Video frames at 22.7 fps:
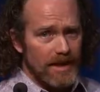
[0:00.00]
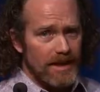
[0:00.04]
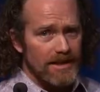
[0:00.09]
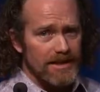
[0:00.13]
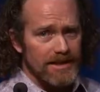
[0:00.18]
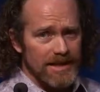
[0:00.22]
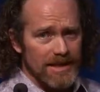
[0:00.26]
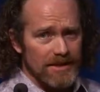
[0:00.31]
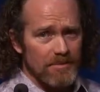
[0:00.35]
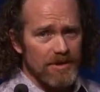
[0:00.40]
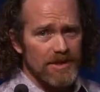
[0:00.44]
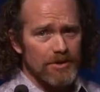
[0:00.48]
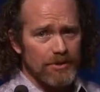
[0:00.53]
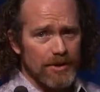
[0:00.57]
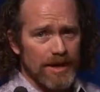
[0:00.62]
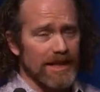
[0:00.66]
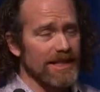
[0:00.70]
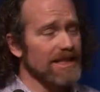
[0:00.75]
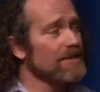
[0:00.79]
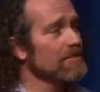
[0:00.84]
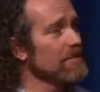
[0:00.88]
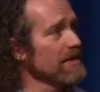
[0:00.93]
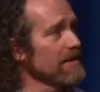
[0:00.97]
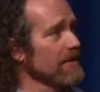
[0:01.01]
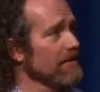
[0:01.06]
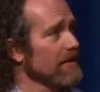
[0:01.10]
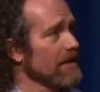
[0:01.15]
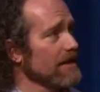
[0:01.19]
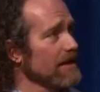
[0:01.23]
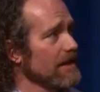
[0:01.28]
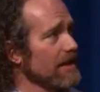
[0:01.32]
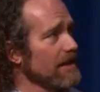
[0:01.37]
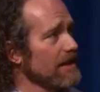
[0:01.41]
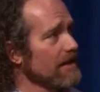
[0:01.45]
She's been trained
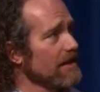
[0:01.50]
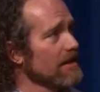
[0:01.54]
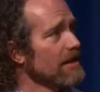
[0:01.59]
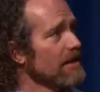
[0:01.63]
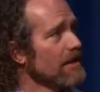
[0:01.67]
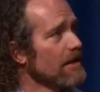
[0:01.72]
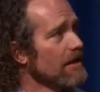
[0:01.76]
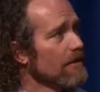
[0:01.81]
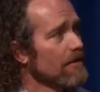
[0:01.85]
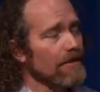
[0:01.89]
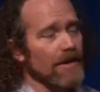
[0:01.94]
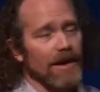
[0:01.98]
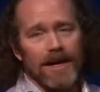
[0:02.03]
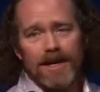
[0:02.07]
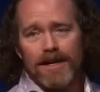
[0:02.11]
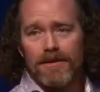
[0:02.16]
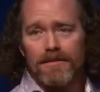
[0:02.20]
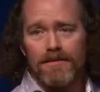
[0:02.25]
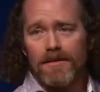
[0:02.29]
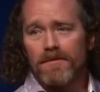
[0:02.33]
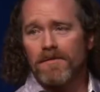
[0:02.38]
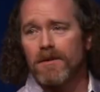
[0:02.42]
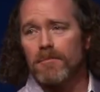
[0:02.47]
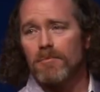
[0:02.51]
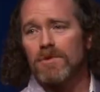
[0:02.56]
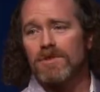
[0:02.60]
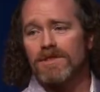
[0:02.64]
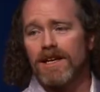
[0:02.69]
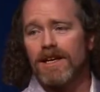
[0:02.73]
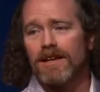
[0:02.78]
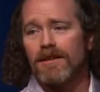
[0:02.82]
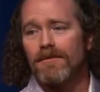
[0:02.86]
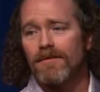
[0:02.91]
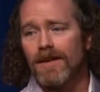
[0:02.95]
specifically to find
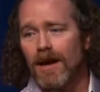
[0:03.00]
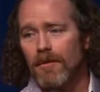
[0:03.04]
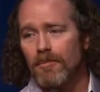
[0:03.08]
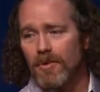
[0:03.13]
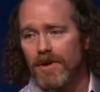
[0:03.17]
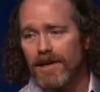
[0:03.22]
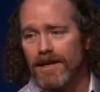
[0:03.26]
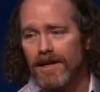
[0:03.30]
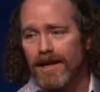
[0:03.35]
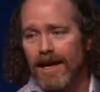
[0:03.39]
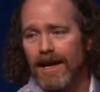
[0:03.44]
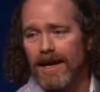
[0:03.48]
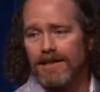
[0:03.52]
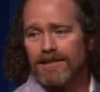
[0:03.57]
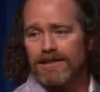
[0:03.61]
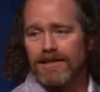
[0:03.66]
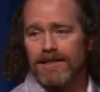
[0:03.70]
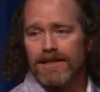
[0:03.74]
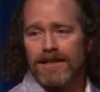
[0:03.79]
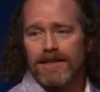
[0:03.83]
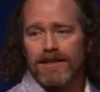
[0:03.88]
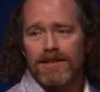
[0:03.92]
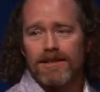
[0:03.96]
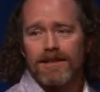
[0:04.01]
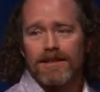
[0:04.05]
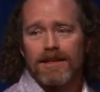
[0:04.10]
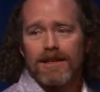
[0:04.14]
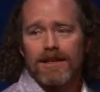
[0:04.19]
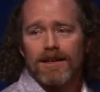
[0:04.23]
50% evaporated gasoline.